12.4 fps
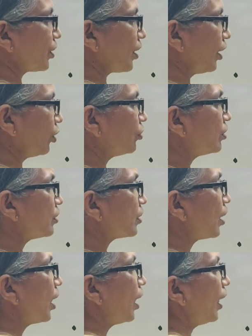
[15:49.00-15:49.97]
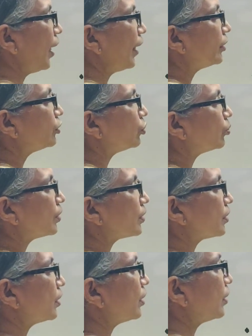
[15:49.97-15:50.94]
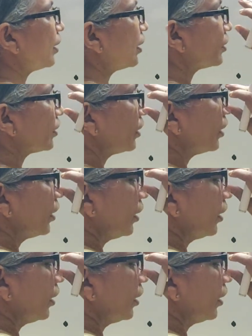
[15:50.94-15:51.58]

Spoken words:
which are ions. And you will see that